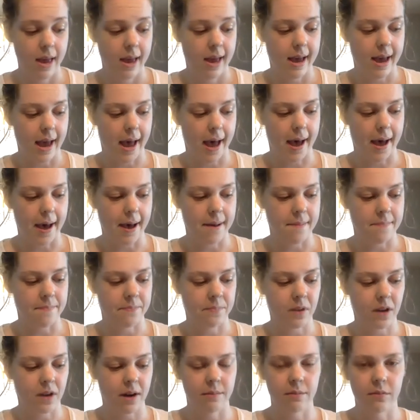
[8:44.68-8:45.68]
I'm
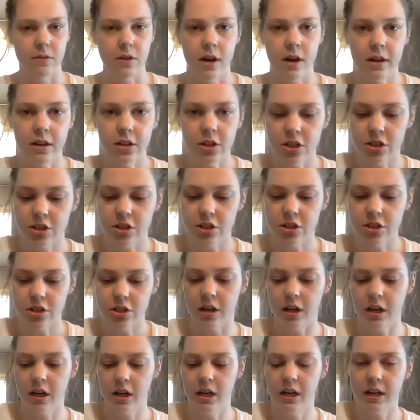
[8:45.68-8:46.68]
not
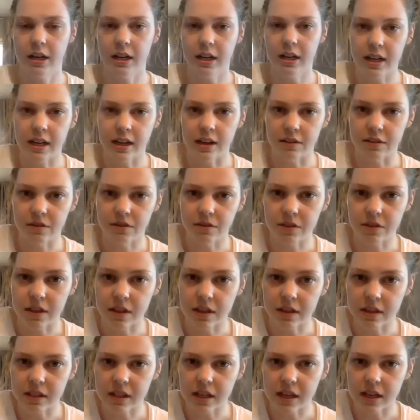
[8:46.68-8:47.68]
sure if
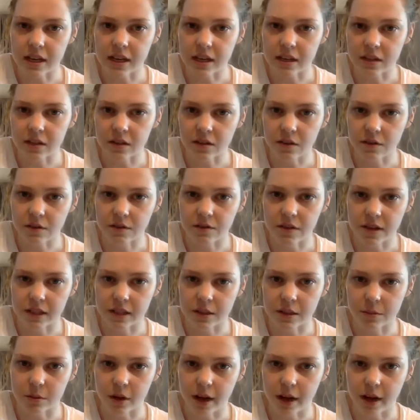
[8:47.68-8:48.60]
this is visible.